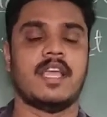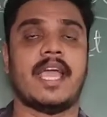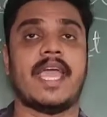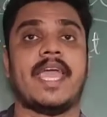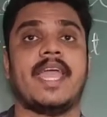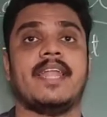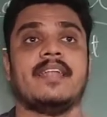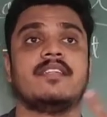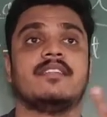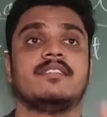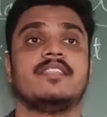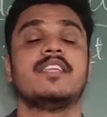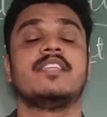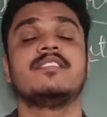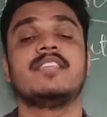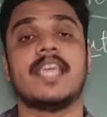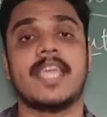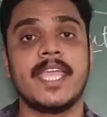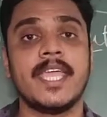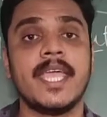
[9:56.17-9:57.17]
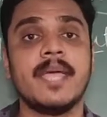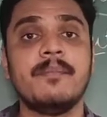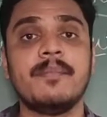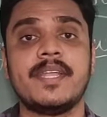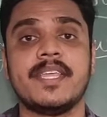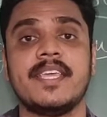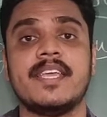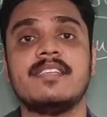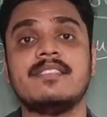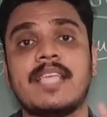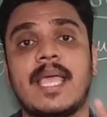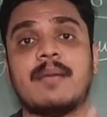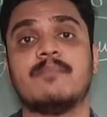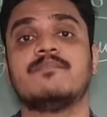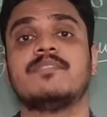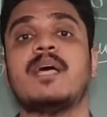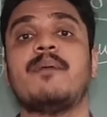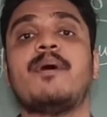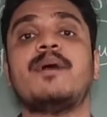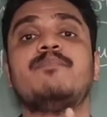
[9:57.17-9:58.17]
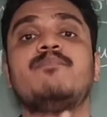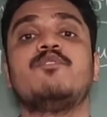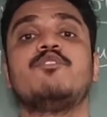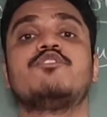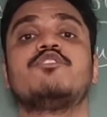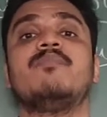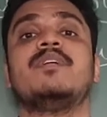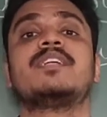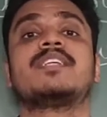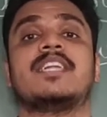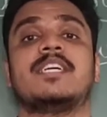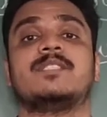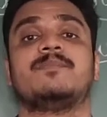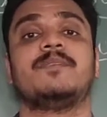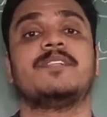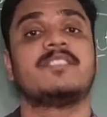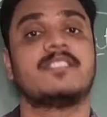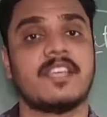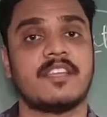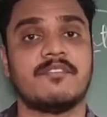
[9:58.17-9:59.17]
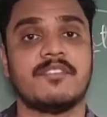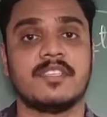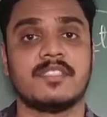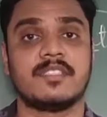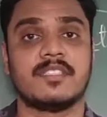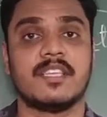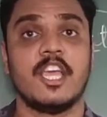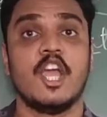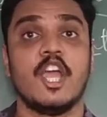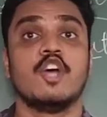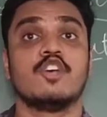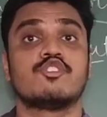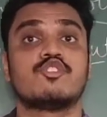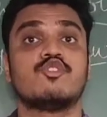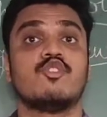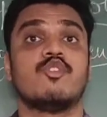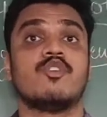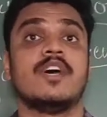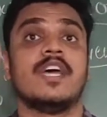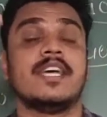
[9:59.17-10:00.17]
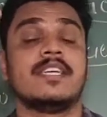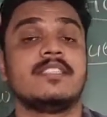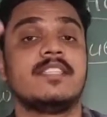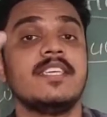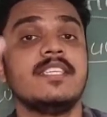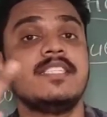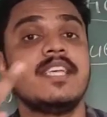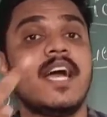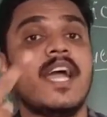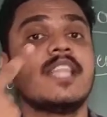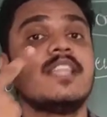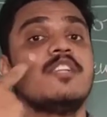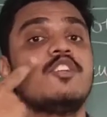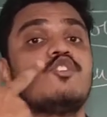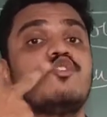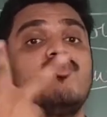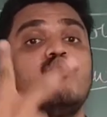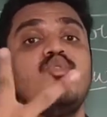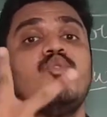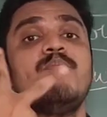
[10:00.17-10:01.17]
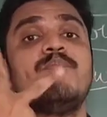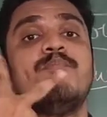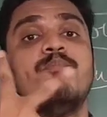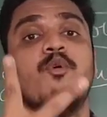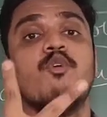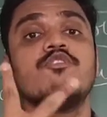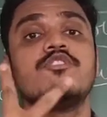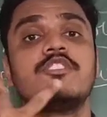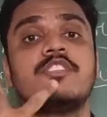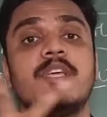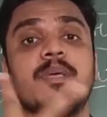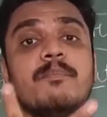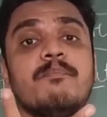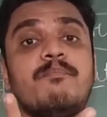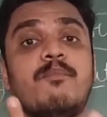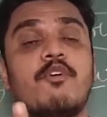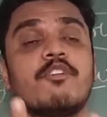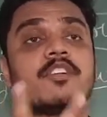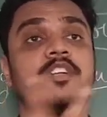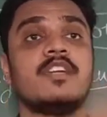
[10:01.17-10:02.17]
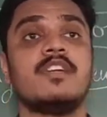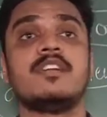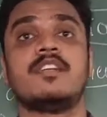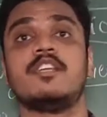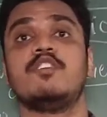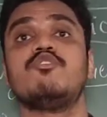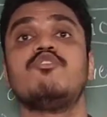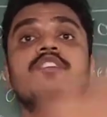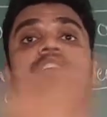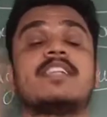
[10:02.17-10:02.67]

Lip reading: and there is an AMTS, Ahmedabad municipal transit service, So these are the two most important, mean of